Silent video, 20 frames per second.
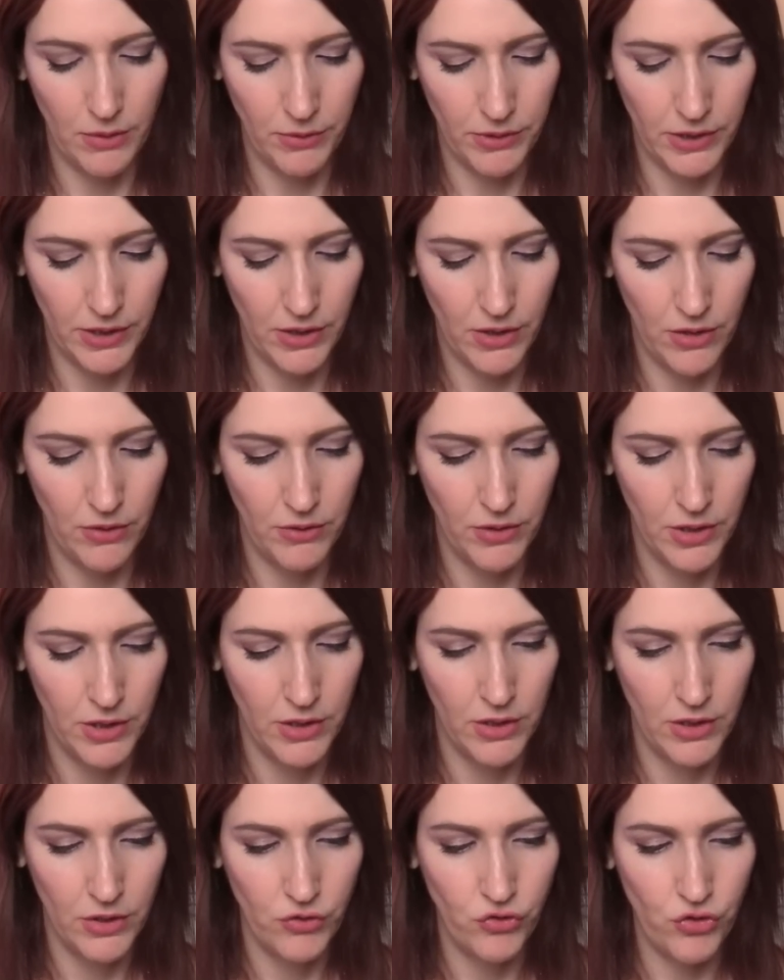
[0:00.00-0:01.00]
with them?
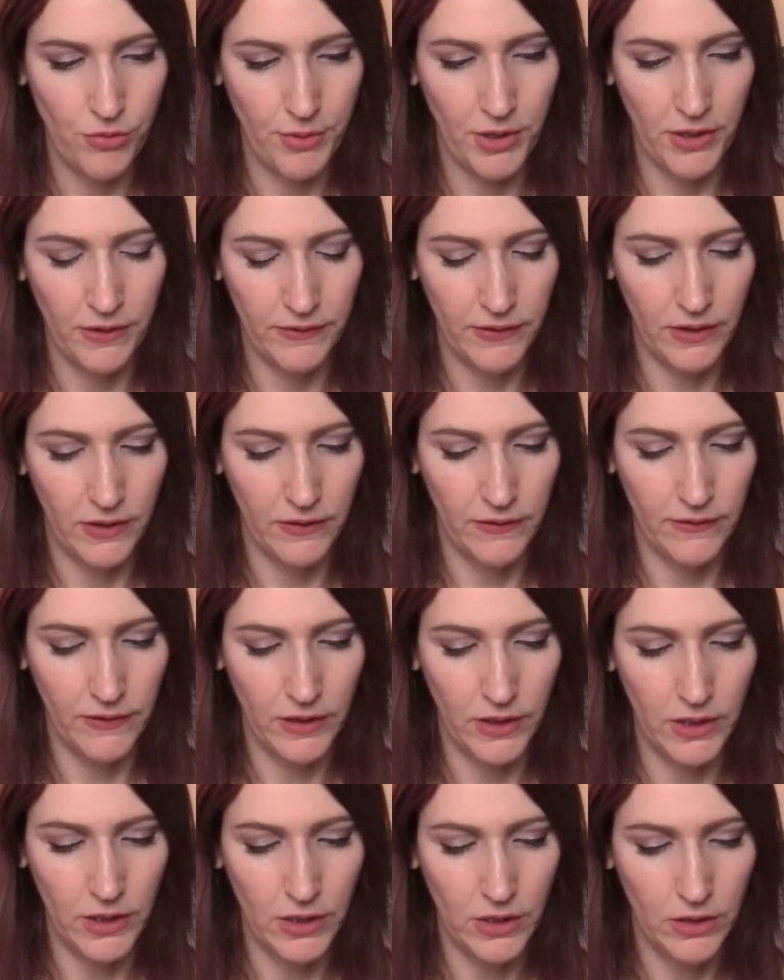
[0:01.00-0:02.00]
Show me cards I need to
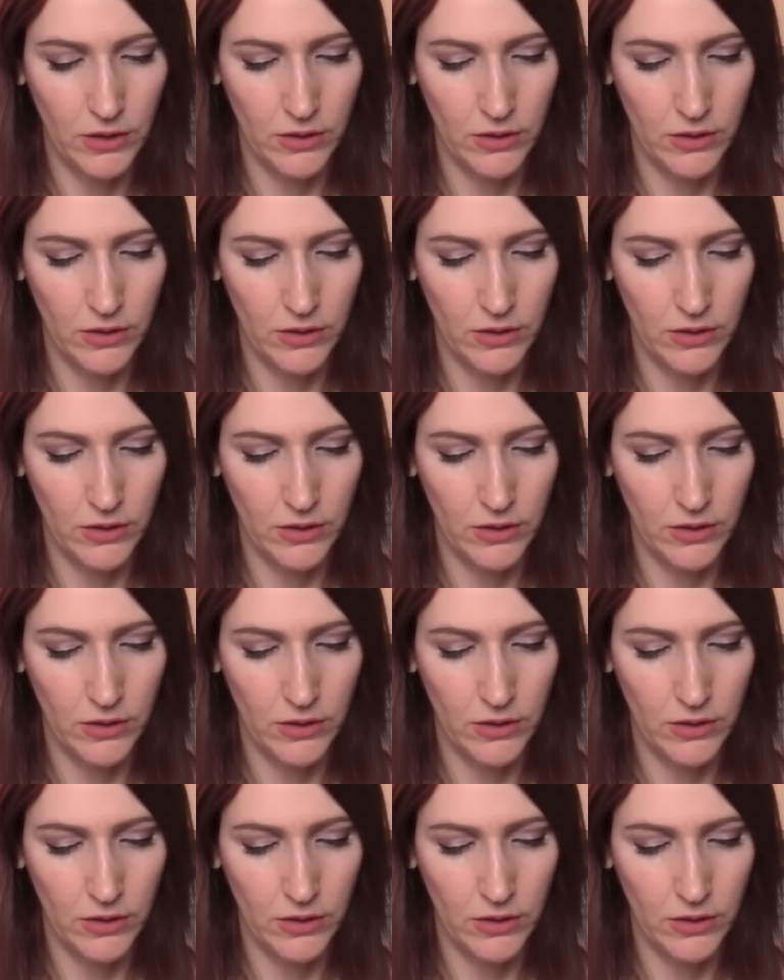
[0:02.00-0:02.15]
see.